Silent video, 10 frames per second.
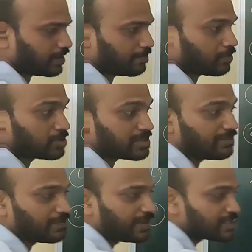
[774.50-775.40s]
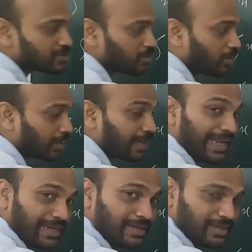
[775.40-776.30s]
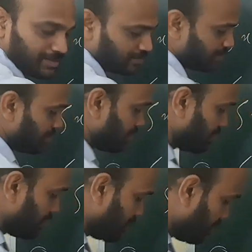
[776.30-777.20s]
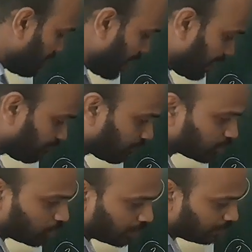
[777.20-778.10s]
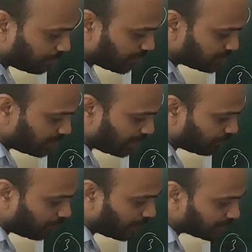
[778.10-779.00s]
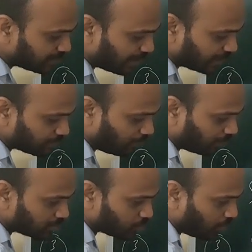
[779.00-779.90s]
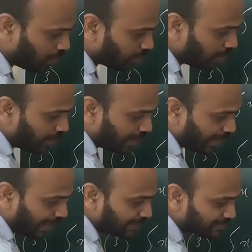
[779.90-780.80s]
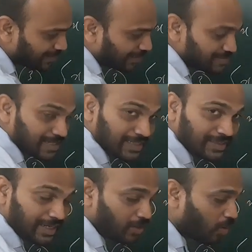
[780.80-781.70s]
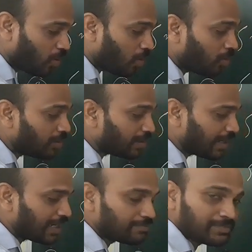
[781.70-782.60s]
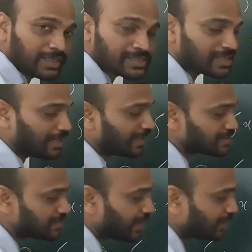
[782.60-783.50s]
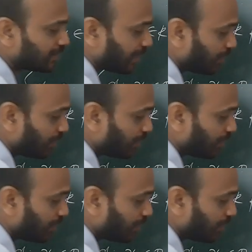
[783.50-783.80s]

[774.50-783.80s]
Okay, because infinity is not an end. And fourth one, set of all x. X belongs to R. X less than 3. All real numbers less than